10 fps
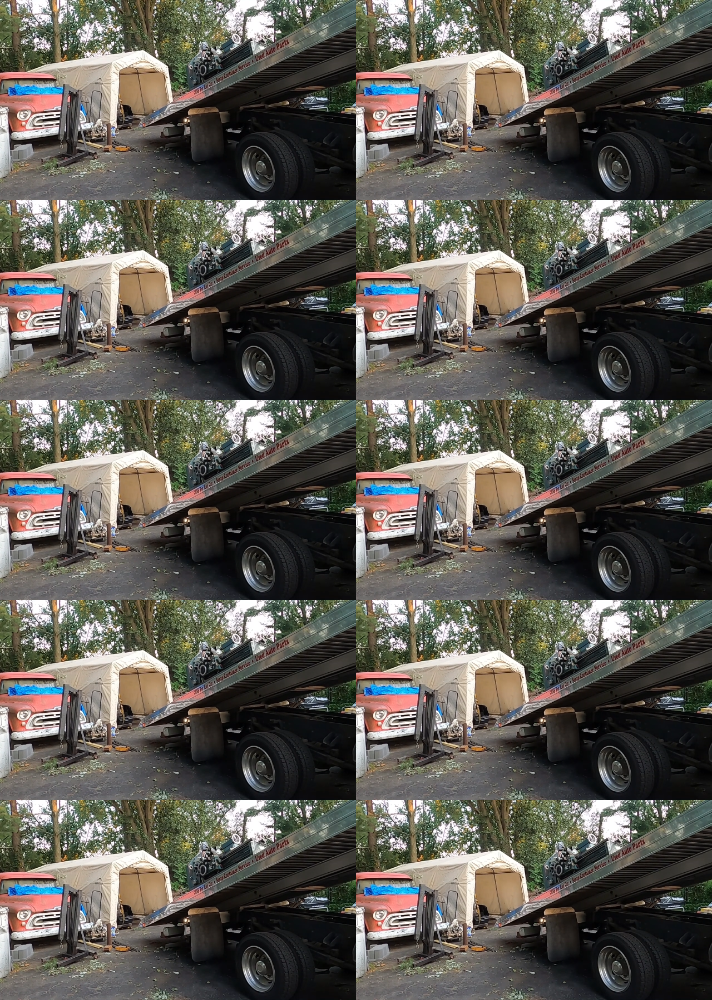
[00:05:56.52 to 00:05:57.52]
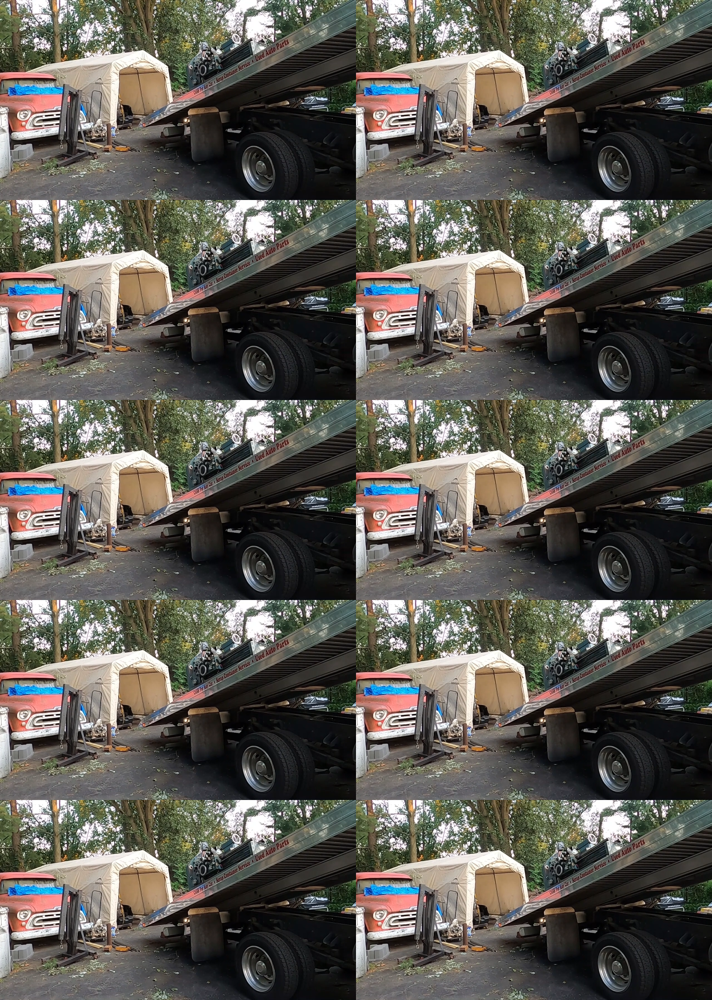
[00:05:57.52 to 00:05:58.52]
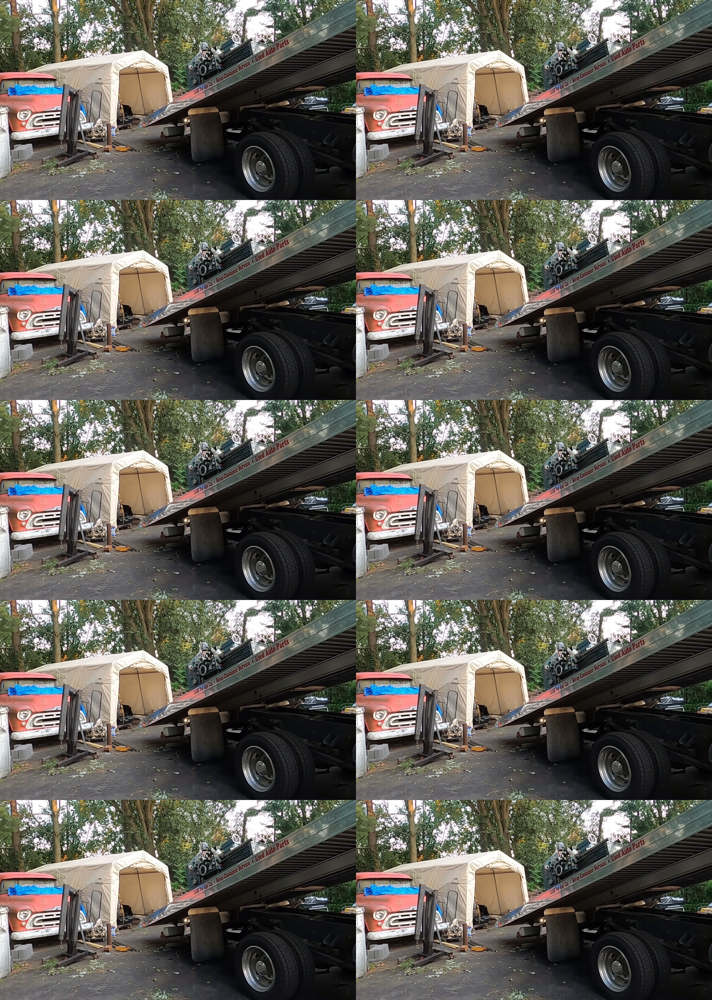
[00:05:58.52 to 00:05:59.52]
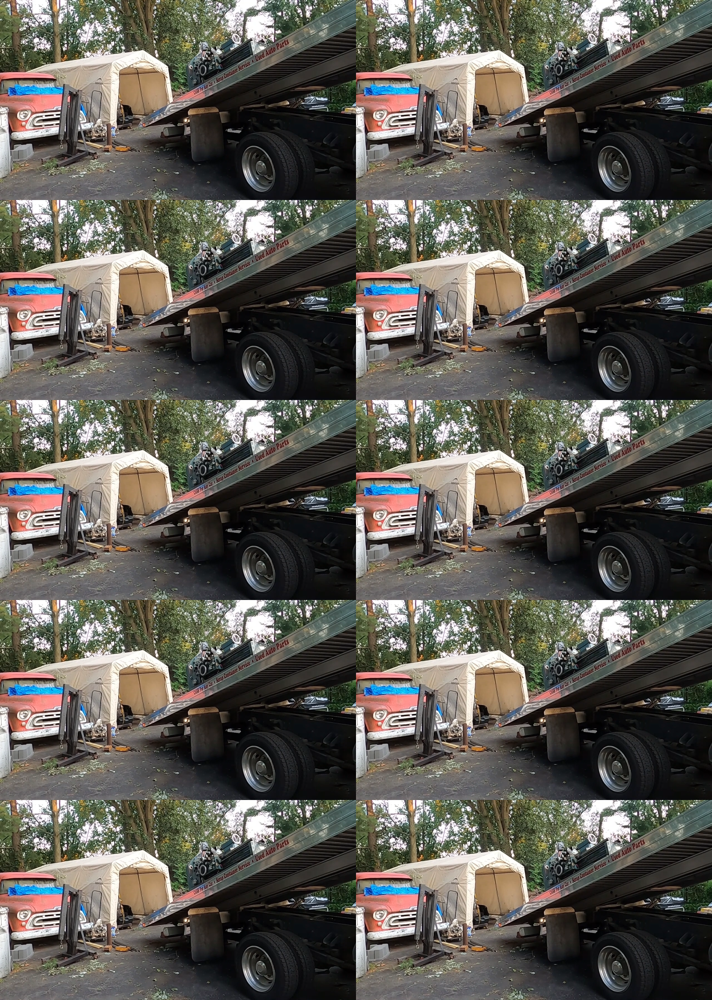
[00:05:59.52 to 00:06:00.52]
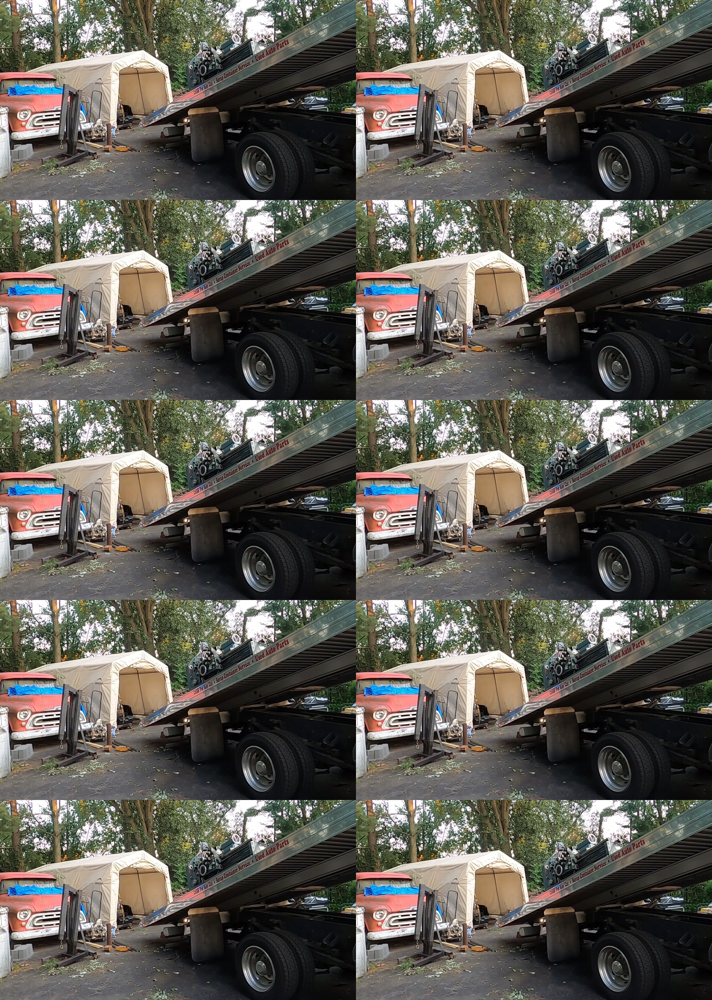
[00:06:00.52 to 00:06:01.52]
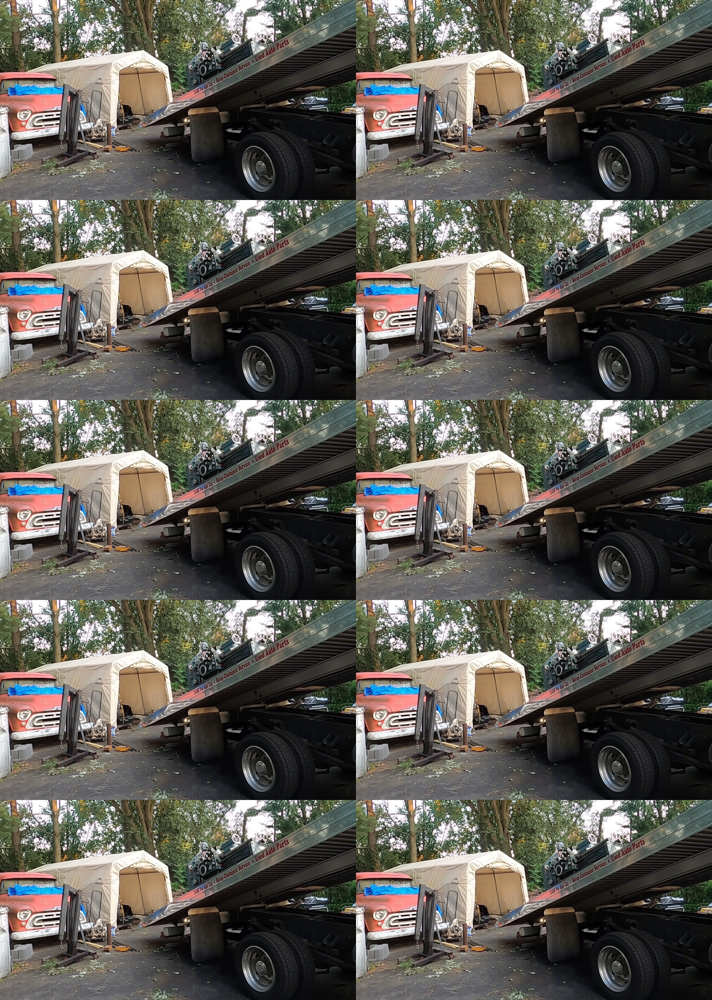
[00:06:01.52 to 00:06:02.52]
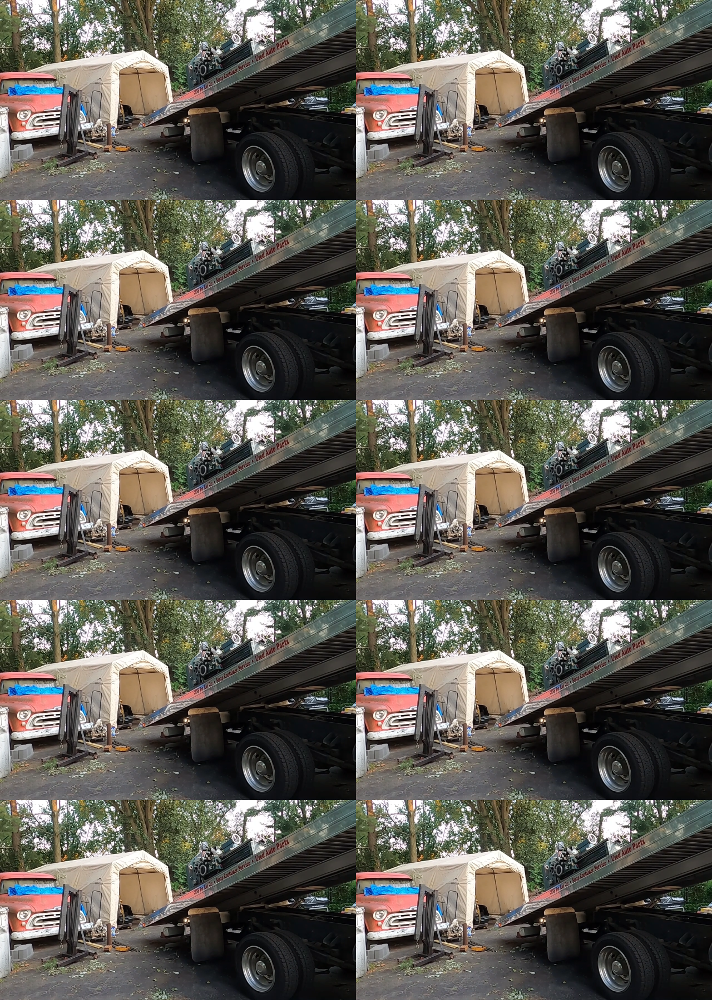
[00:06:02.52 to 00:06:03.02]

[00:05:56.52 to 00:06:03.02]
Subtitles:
Nobody's mouth can be seen.